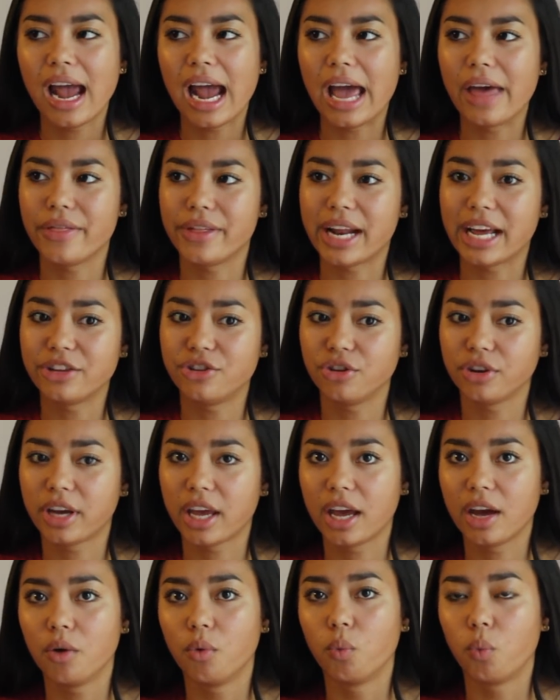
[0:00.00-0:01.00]
and then I took
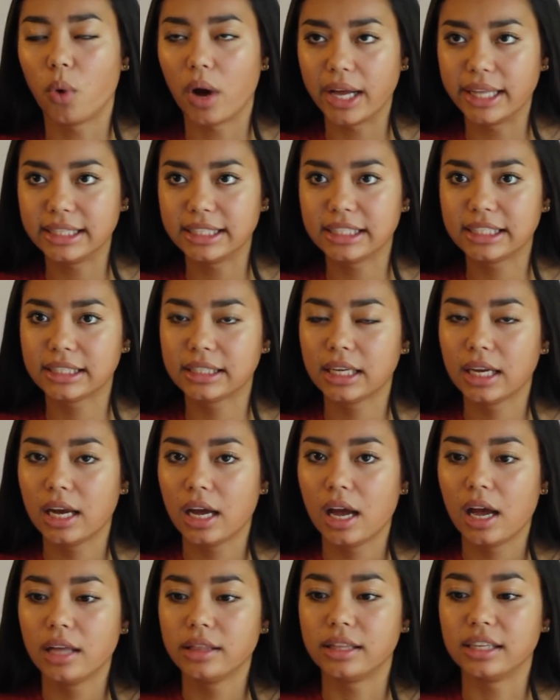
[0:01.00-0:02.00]
it once
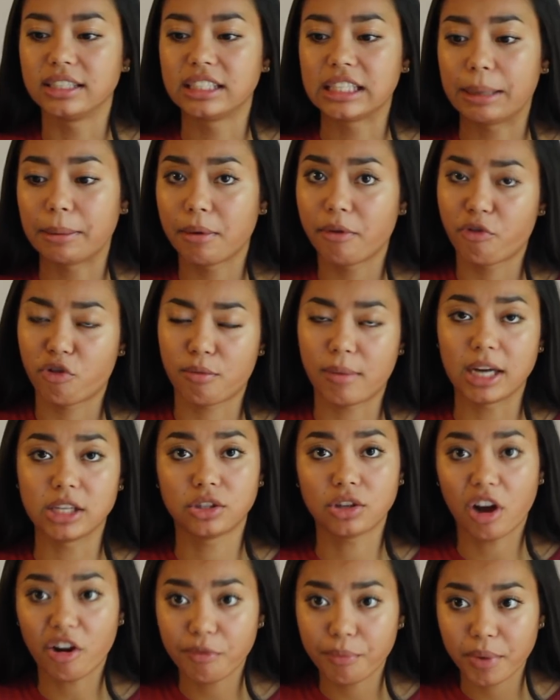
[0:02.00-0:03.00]
the summer before my
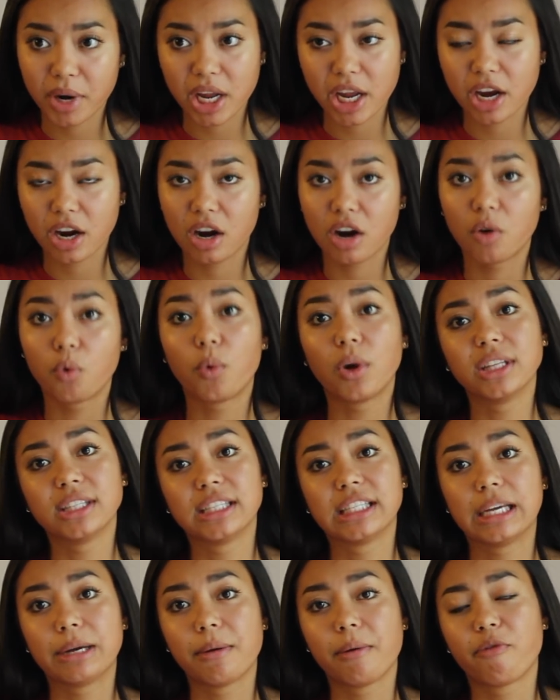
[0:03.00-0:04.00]
sophomore year, once
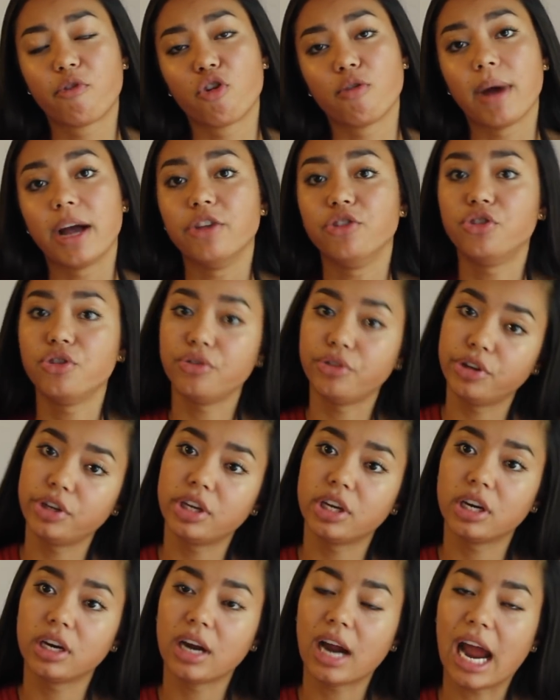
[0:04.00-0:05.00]
the summer before my junior
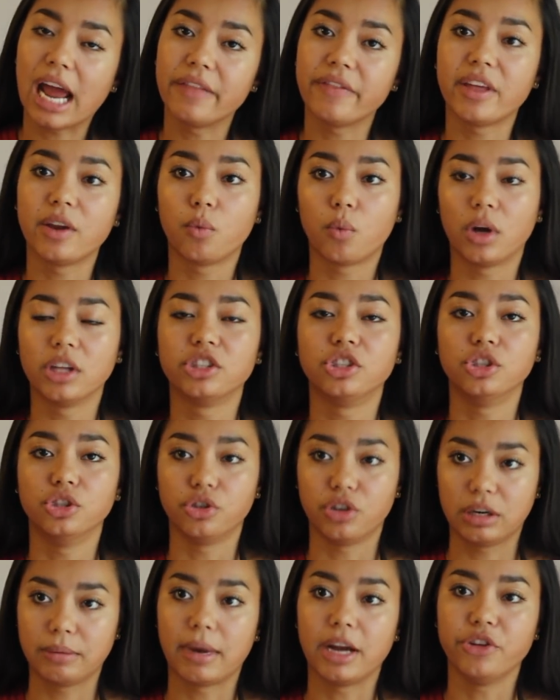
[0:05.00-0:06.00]
year, and then once
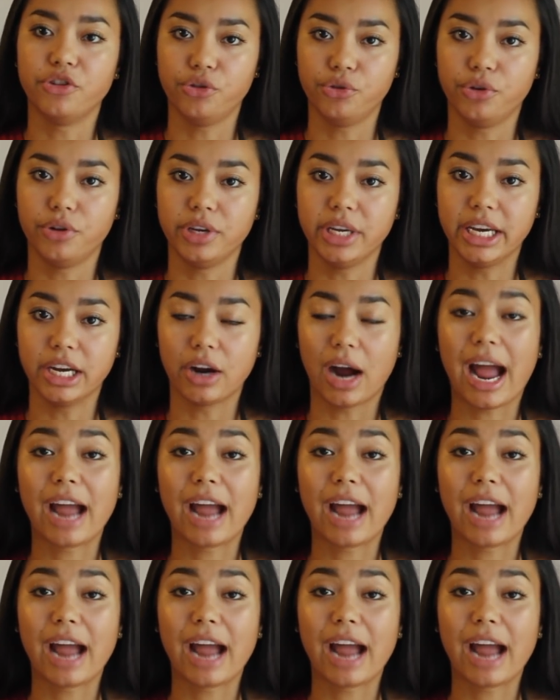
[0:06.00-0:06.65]
during my junior year.